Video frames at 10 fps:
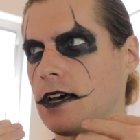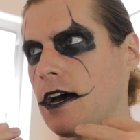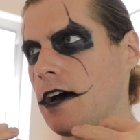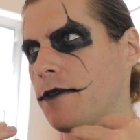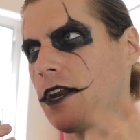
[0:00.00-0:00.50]

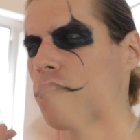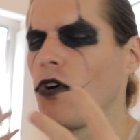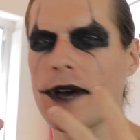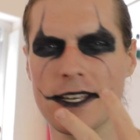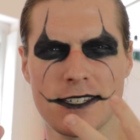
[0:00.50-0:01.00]
And it
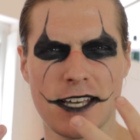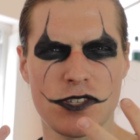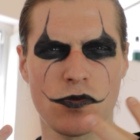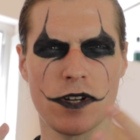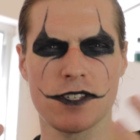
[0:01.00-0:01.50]
all makes
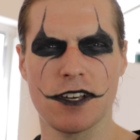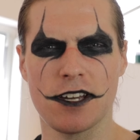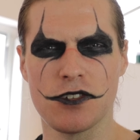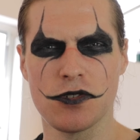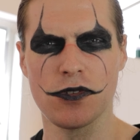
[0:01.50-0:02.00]
sense once
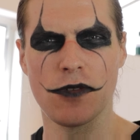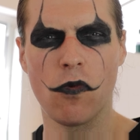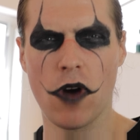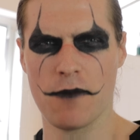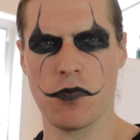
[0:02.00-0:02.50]
I do the
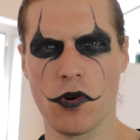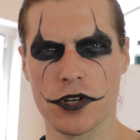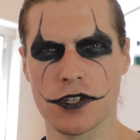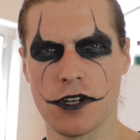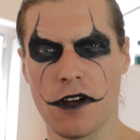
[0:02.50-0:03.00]
white
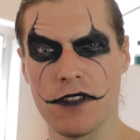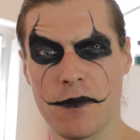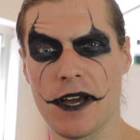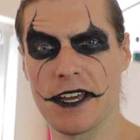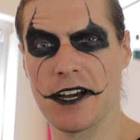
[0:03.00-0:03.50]
portion of the
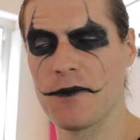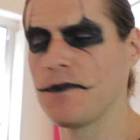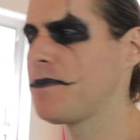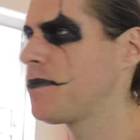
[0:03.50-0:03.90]
makeup.